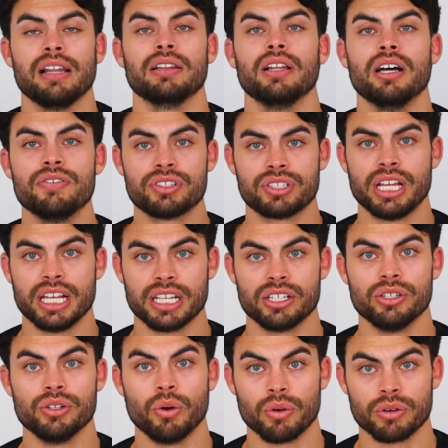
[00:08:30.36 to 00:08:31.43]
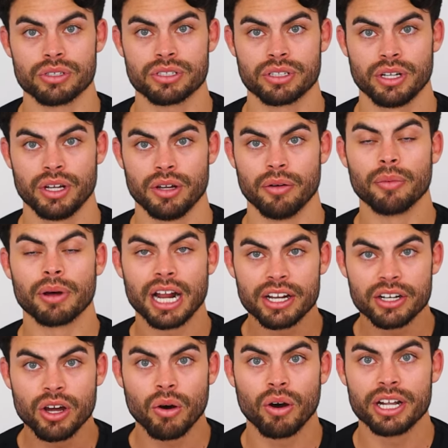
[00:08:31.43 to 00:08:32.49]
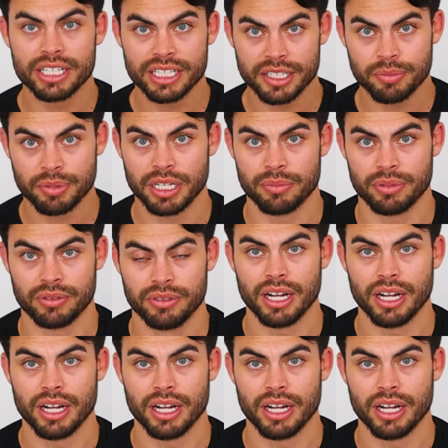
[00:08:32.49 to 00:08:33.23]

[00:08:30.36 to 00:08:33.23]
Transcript: I love staying indoors, but I know I need people.